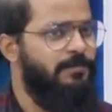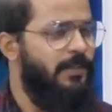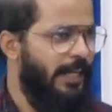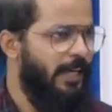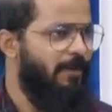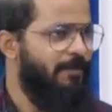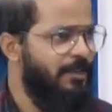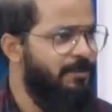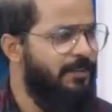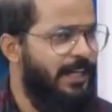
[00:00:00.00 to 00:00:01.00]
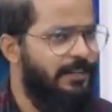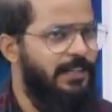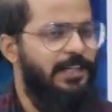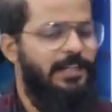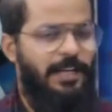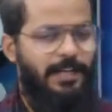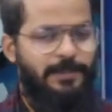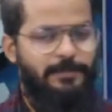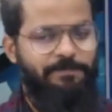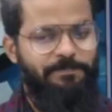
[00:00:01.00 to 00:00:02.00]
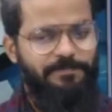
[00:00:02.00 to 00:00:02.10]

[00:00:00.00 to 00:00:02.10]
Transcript: like environmental friendly and